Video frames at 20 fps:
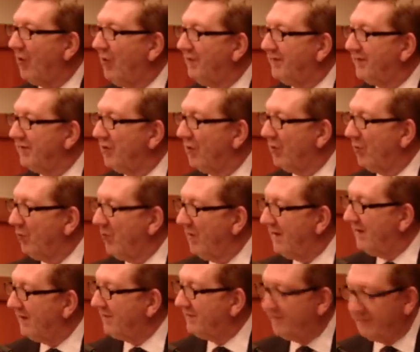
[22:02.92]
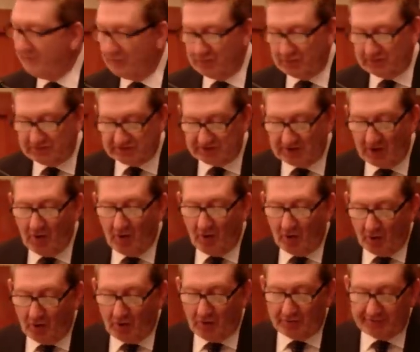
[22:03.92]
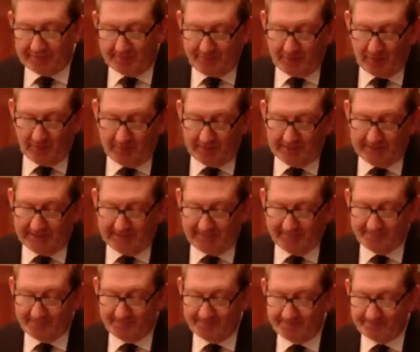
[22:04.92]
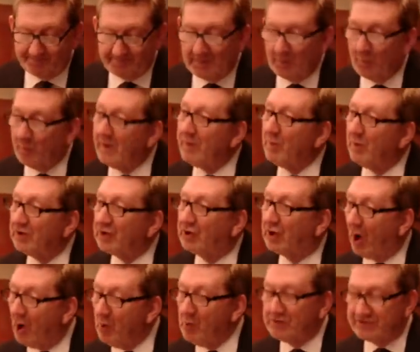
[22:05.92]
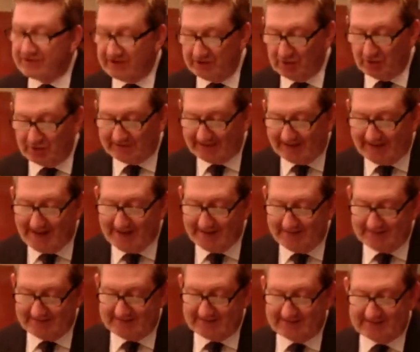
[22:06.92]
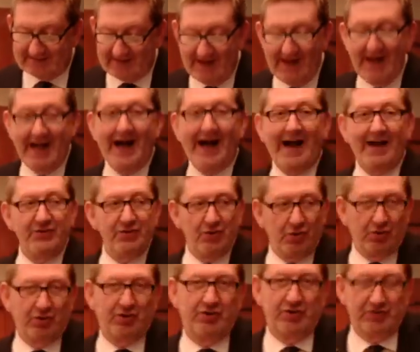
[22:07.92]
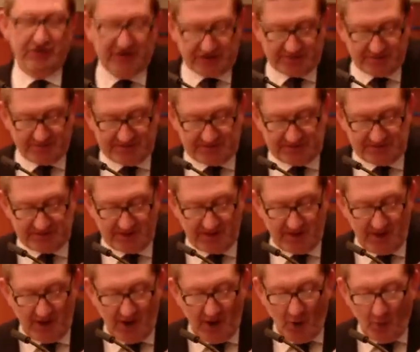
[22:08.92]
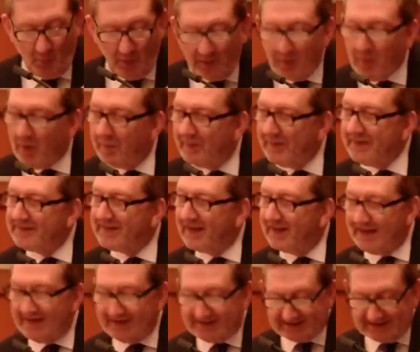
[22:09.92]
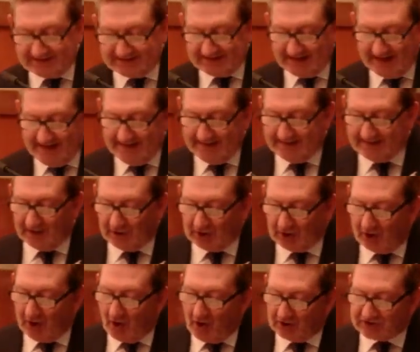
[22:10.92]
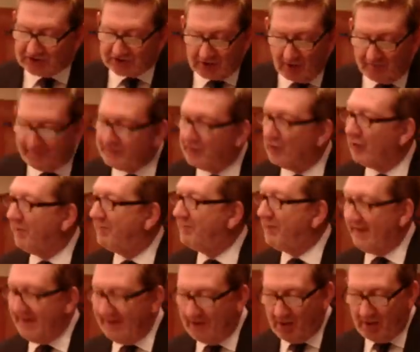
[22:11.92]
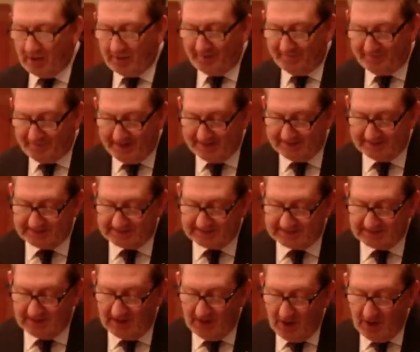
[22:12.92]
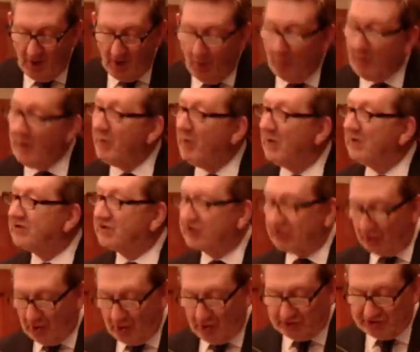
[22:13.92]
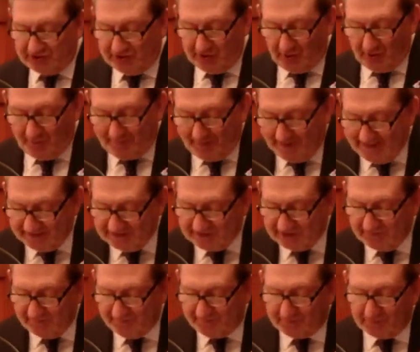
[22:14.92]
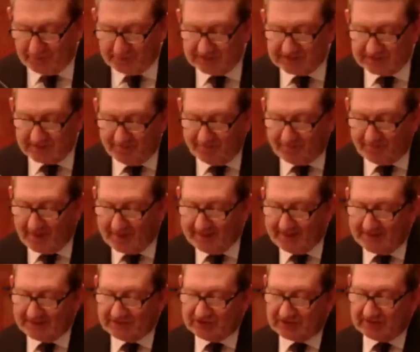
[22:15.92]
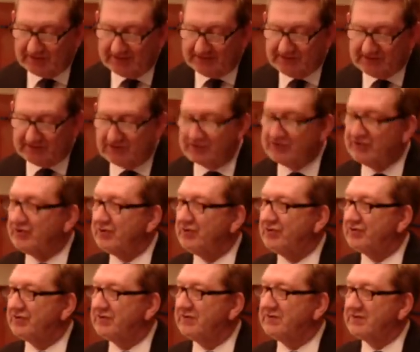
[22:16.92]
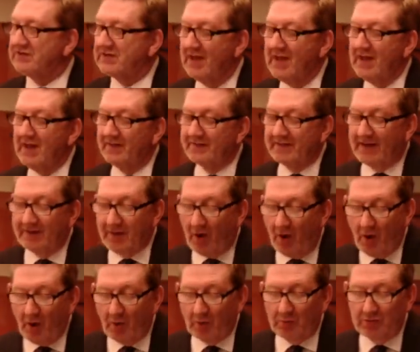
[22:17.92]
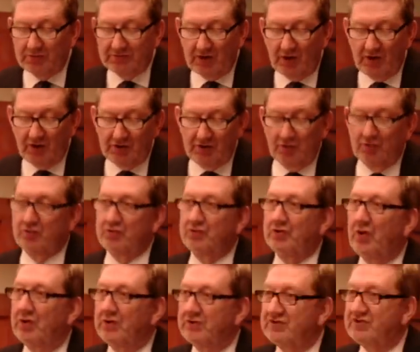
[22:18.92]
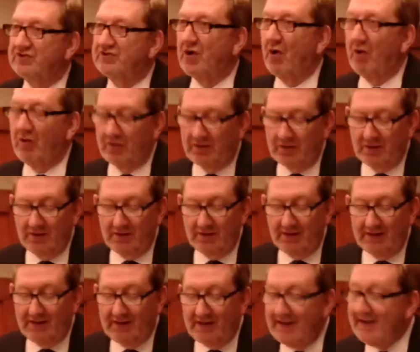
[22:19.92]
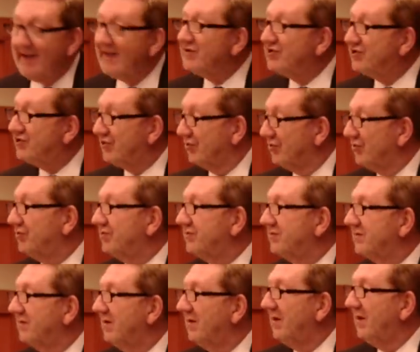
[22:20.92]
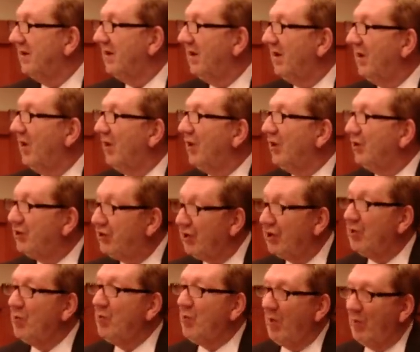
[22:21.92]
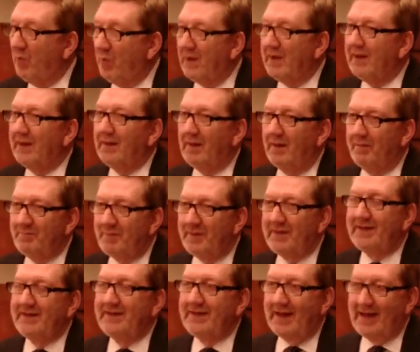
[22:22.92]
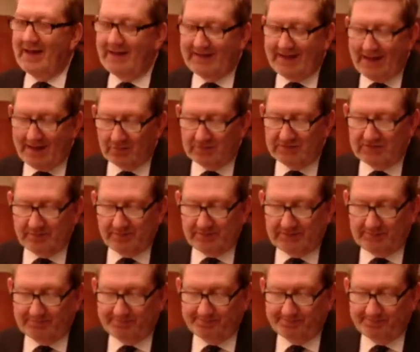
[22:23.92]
over your workforce or the public. We will go to your clients and your customers. We will be there to take the gloss off your PR events. We will talk to your pension funds and financial institutions that hold your stock. In short, you will be accountable.